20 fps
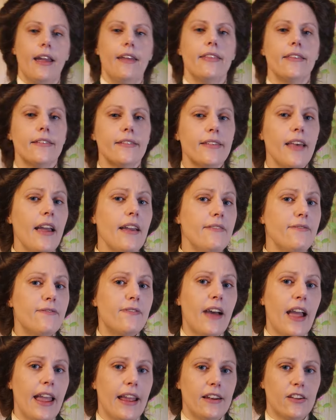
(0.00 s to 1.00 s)
In the same
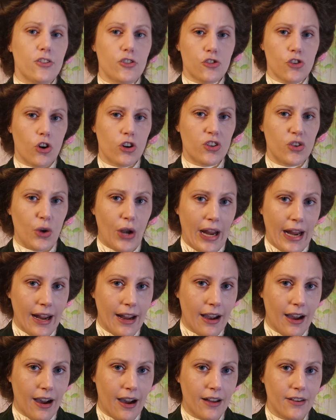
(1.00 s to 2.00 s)
vein as Dr.
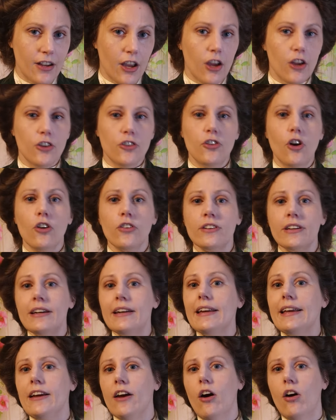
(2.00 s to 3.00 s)
Incard, Dr.
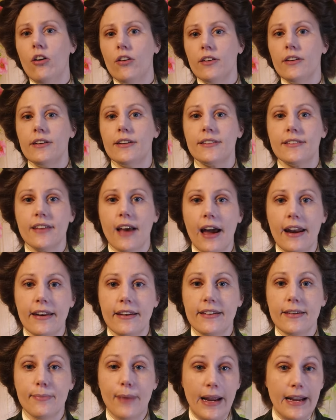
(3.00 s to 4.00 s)
Leon
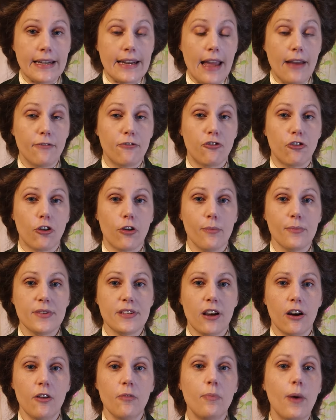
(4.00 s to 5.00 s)
decided to make a name for
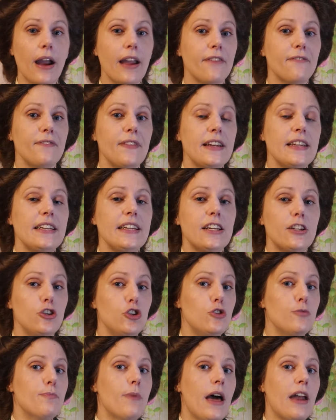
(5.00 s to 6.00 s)
himself by inventing a
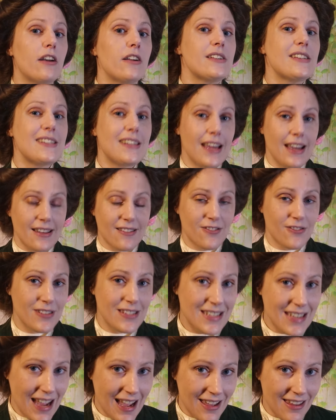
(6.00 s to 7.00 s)
new manner to test for
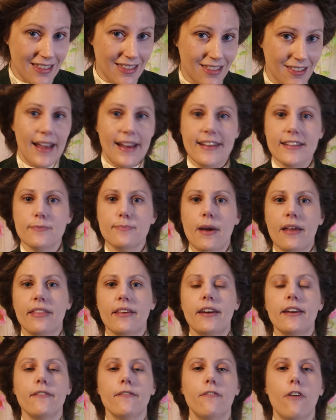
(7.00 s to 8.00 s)
death. His
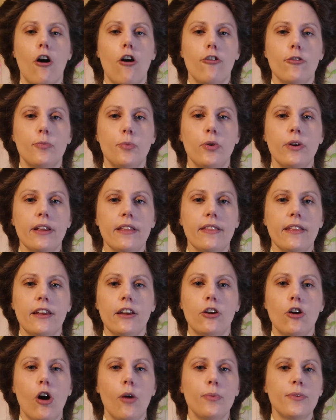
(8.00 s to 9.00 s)
method involved putting
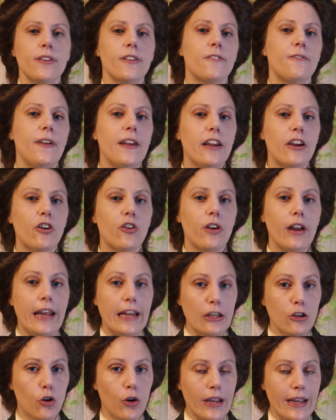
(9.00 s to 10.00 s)
the corpse's finger
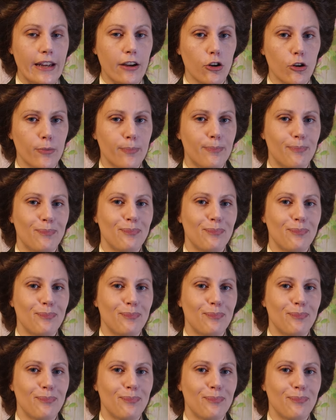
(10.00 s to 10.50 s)
in your ear.